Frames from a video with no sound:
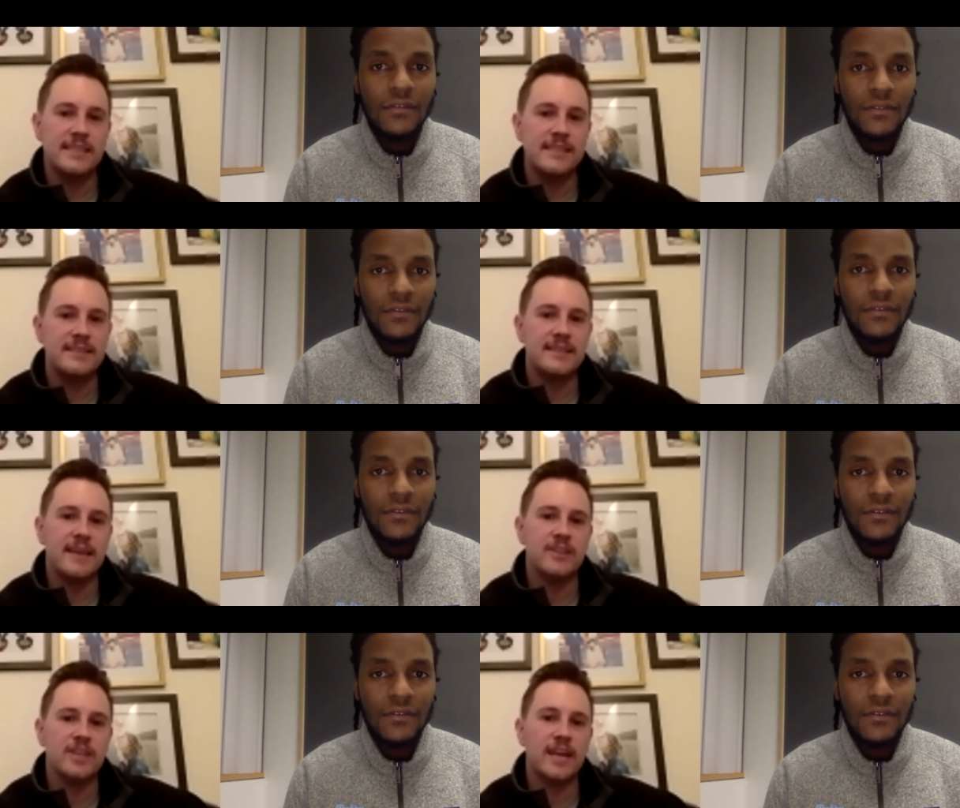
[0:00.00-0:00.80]
Speaker 1: C
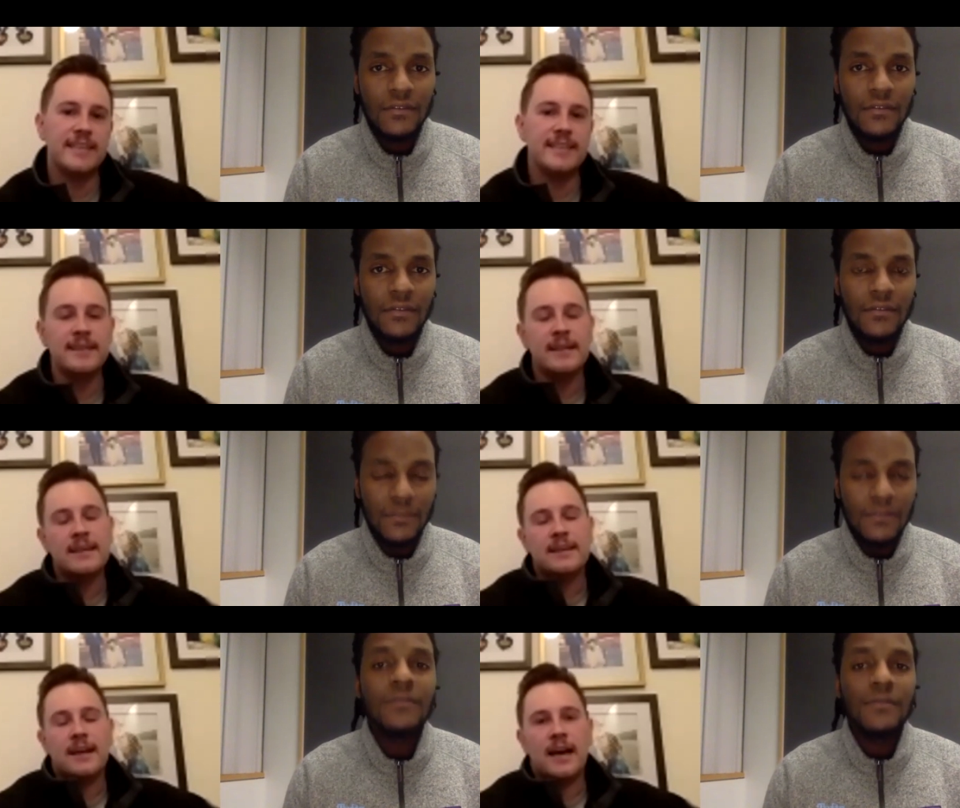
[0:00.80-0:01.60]
H I E.
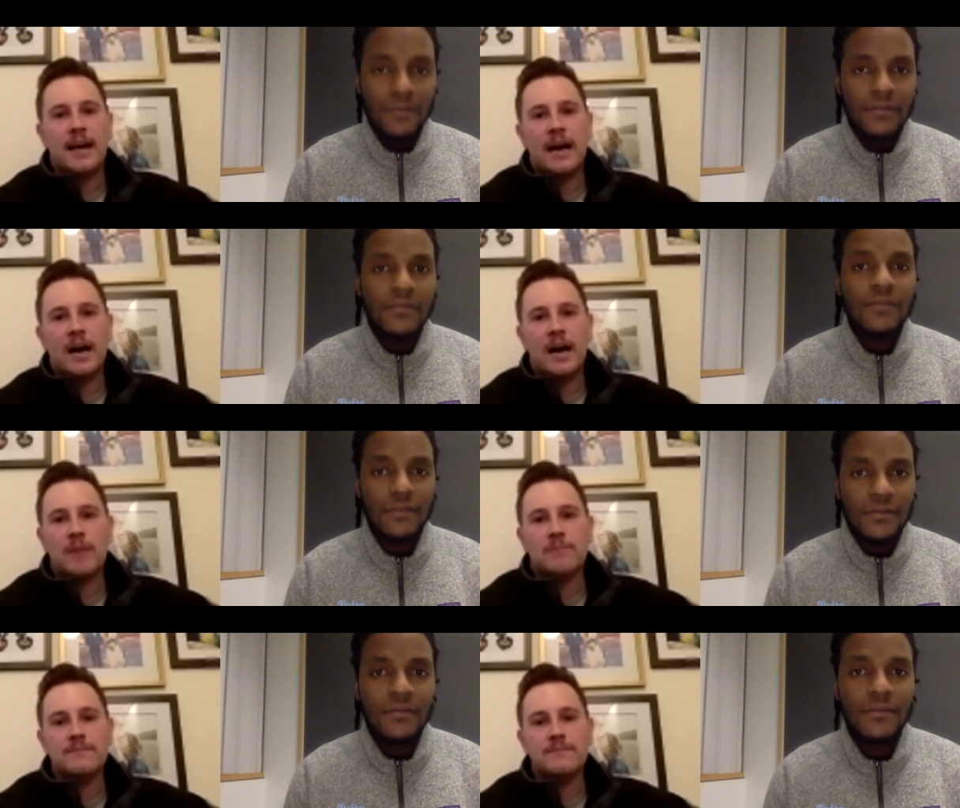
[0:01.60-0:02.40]

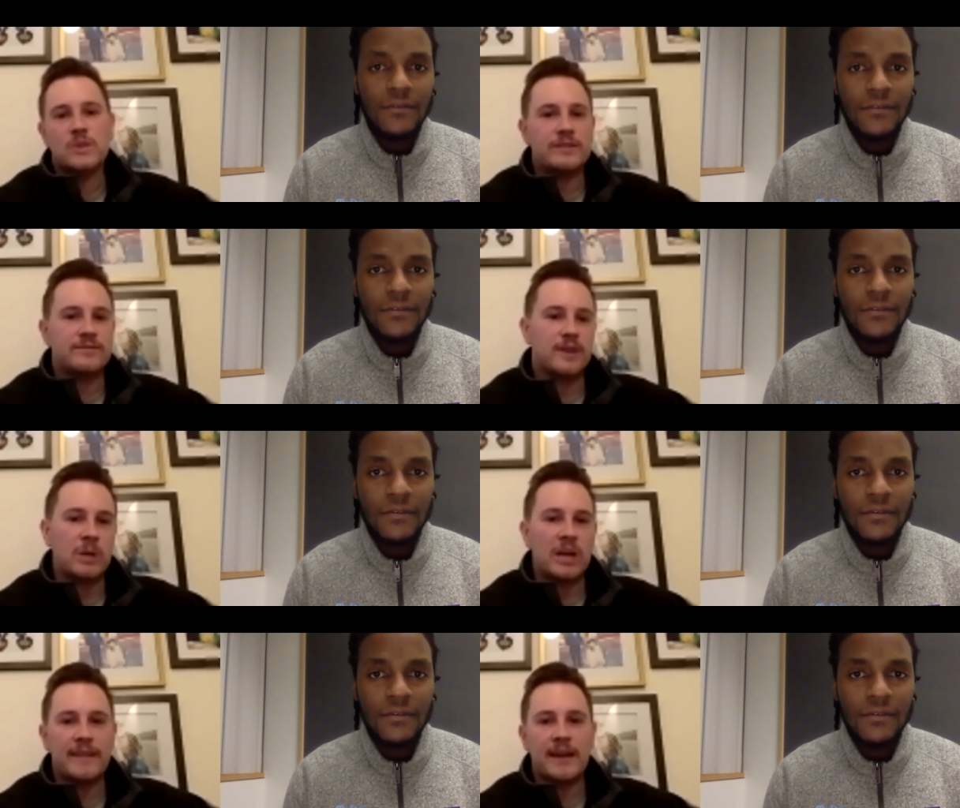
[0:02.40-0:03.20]
Um, you can find
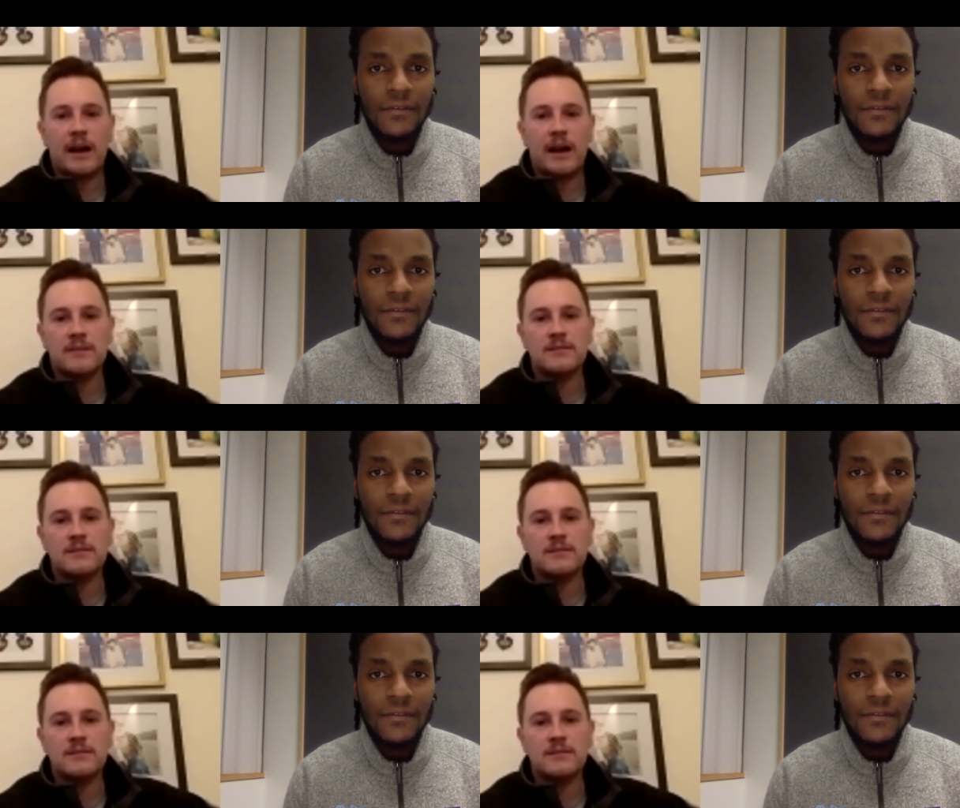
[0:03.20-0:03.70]
me on there.